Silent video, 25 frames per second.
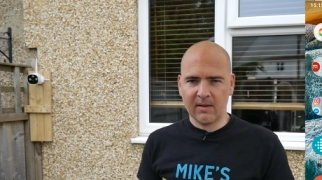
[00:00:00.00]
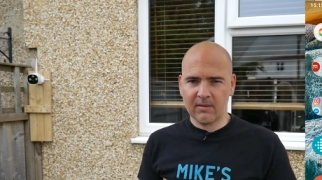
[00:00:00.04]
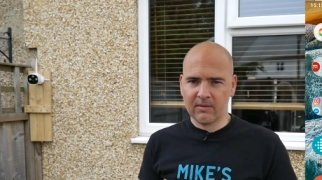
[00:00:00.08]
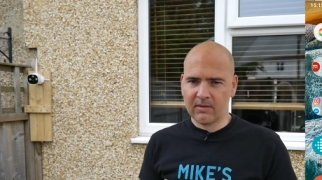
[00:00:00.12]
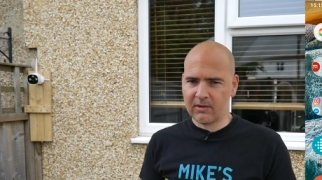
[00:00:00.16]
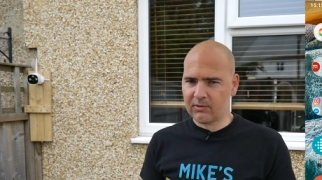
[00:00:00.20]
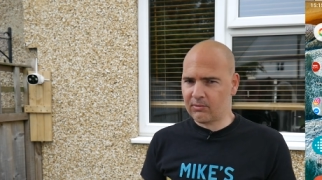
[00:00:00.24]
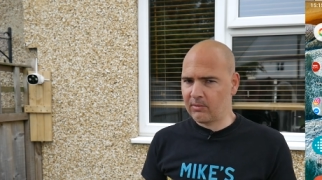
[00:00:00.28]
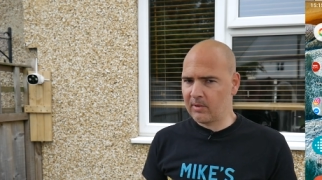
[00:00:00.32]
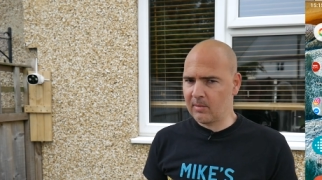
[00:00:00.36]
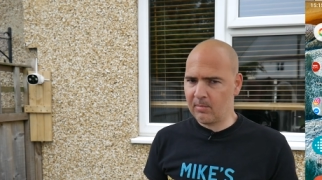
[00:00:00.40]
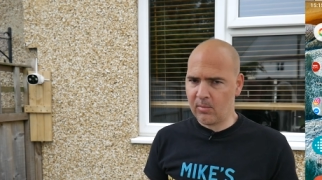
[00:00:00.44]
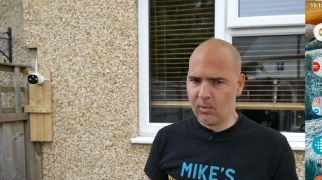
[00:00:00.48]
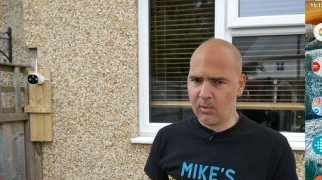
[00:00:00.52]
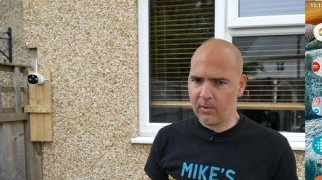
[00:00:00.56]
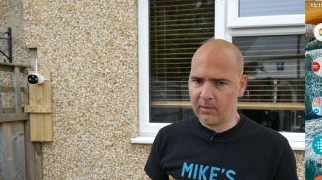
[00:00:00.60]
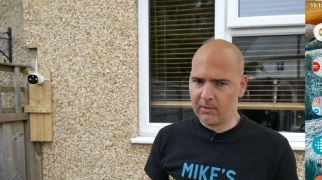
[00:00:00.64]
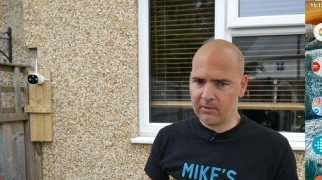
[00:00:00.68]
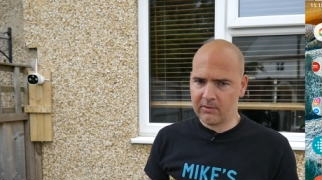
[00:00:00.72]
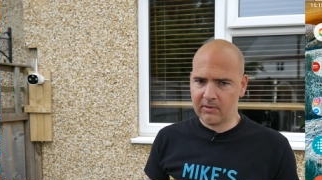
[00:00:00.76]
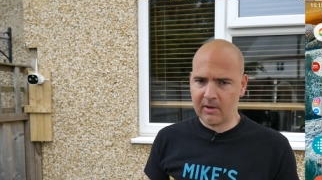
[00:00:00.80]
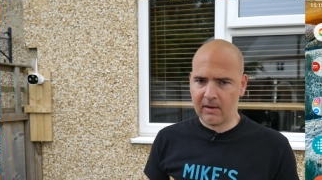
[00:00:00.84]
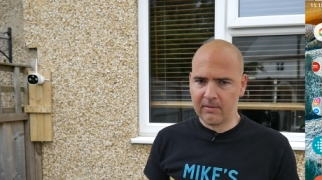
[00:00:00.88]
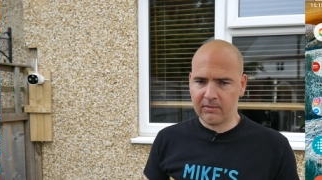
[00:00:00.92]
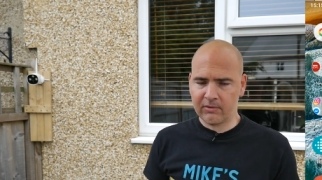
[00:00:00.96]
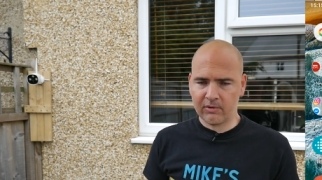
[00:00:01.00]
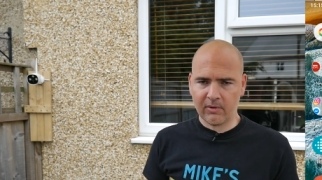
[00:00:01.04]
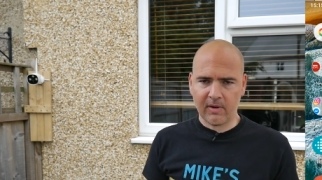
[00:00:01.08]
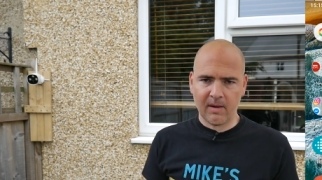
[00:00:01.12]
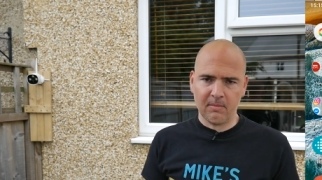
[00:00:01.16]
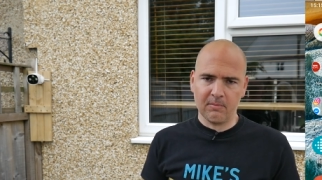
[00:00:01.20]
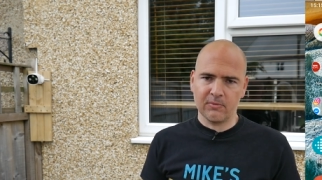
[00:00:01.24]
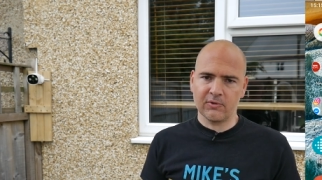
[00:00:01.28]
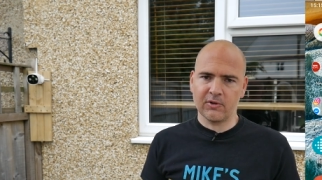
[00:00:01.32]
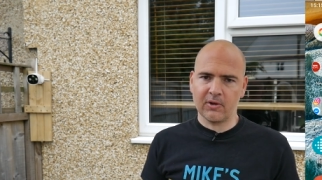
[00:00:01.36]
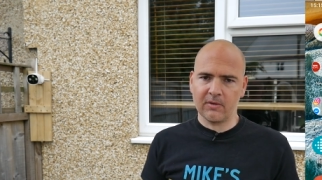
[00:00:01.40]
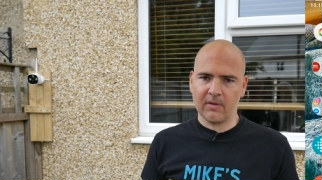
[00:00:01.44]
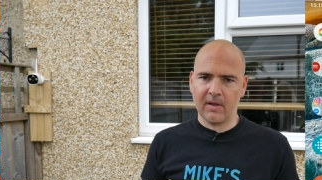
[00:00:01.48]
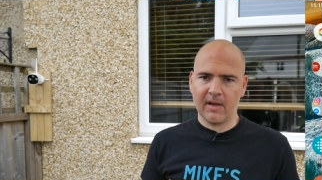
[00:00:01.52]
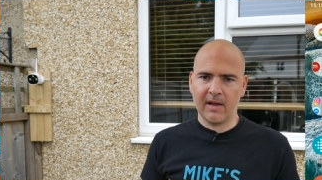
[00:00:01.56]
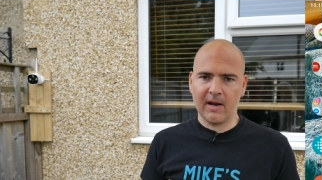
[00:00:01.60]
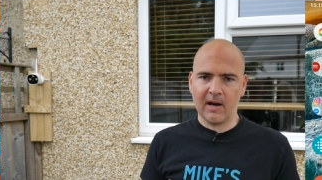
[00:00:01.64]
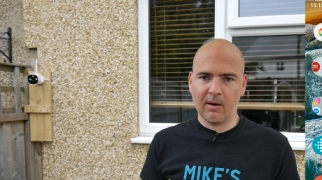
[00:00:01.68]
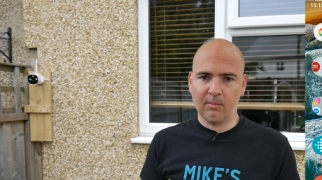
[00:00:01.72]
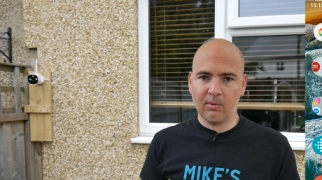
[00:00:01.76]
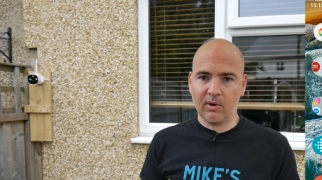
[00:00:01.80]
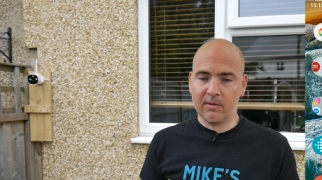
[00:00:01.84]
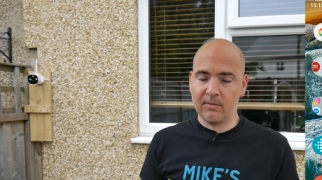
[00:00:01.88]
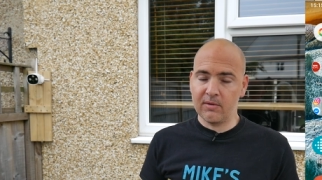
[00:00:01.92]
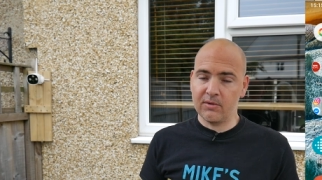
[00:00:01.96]
That's really boring stuff, so I haven't shown that
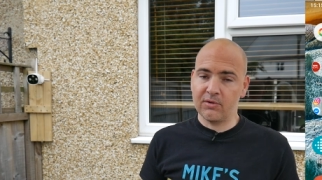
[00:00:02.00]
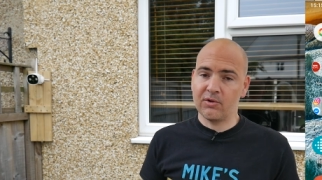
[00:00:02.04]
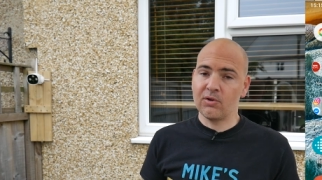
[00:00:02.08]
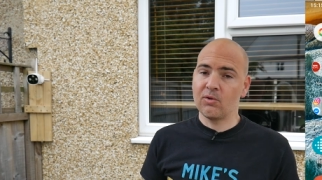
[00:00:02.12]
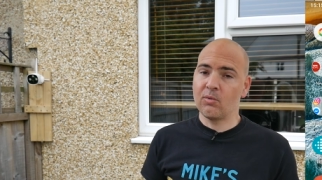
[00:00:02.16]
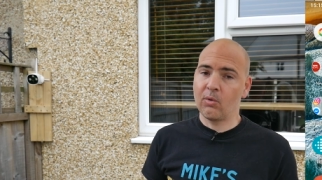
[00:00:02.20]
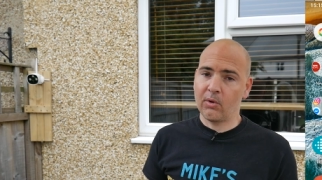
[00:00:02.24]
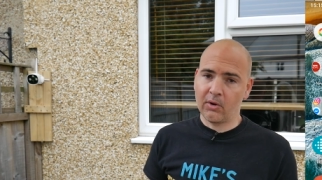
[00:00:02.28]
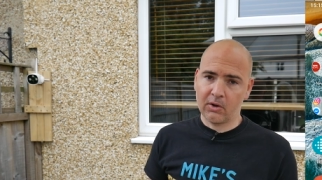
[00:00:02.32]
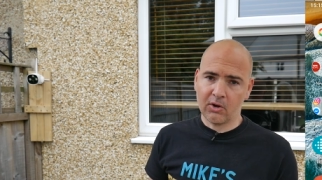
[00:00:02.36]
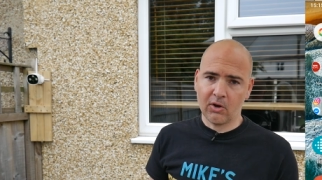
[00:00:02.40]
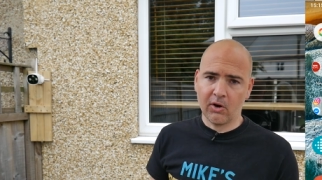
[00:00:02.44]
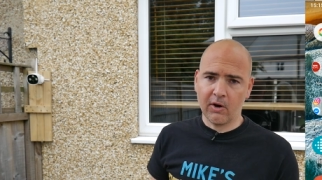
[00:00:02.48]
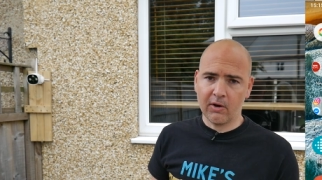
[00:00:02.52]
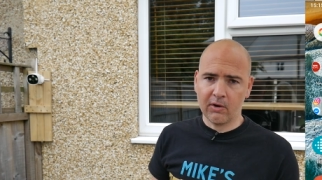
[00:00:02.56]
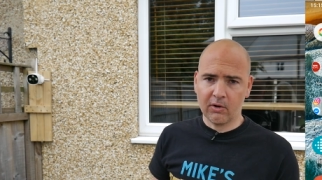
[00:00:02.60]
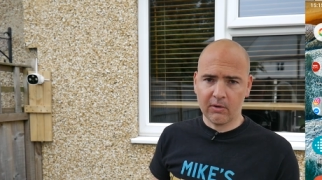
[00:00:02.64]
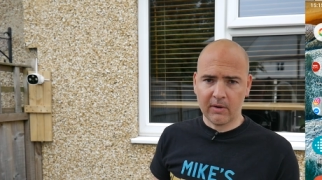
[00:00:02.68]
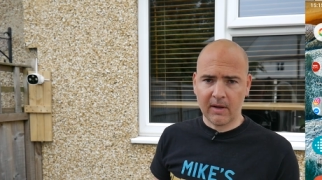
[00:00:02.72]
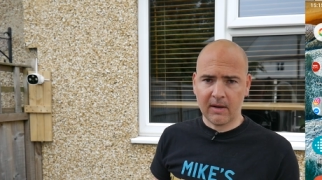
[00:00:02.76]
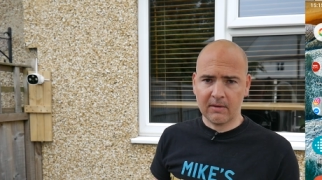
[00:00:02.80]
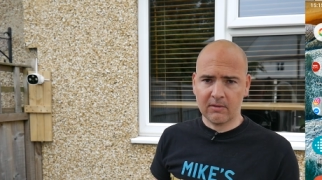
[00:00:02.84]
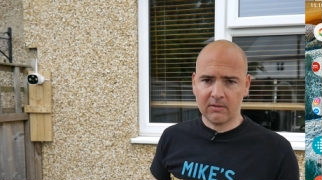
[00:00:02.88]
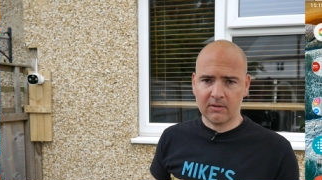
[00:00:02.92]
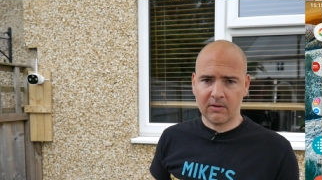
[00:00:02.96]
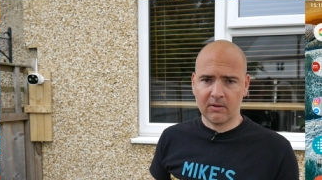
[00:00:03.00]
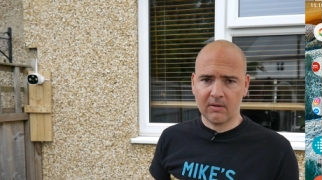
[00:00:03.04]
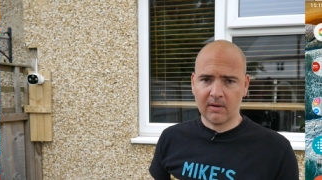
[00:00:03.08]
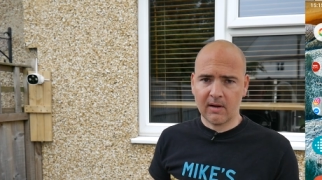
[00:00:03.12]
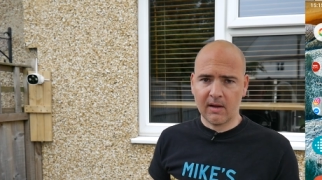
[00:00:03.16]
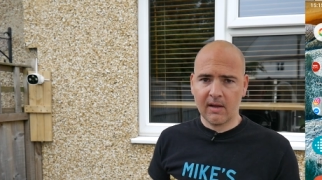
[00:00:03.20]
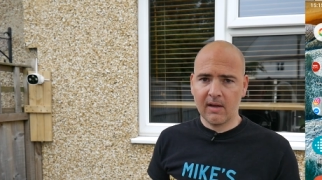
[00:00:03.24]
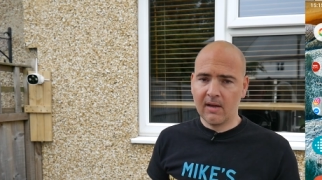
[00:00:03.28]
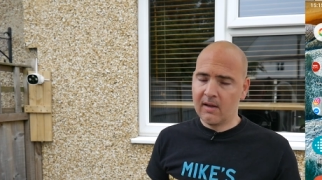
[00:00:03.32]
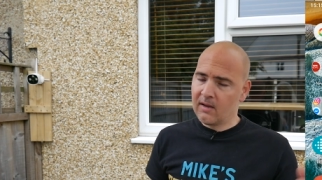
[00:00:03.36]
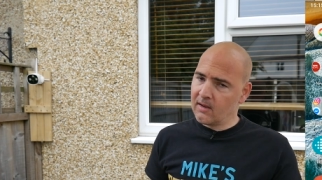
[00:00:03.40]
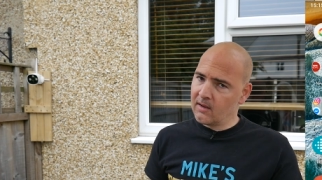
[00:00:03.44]
here, but if you do want a guide on how to do that,